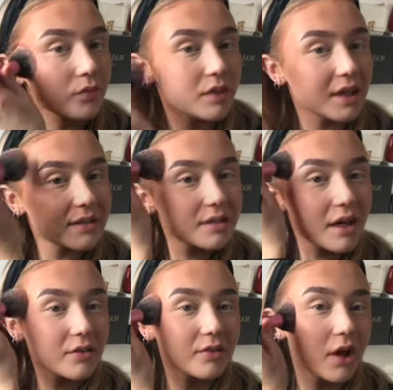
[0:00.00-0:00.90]
This side
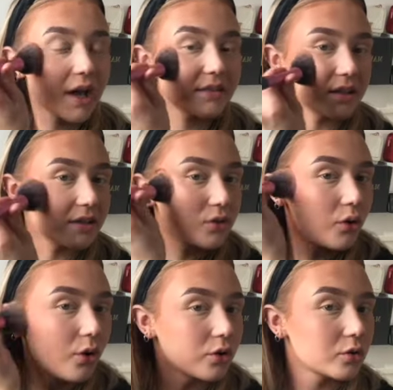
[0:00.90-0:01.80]
of lighting is
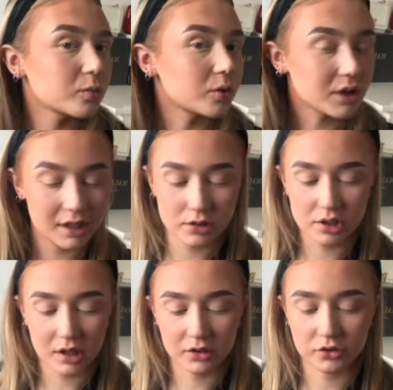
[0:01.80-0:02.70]
horrible. It
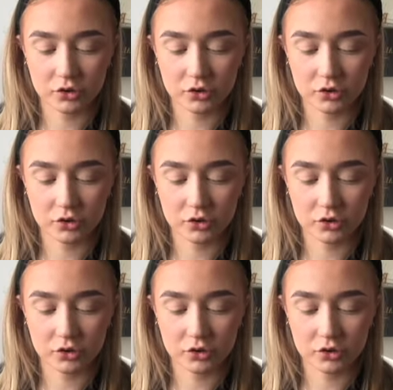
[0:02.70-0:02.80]
literally looks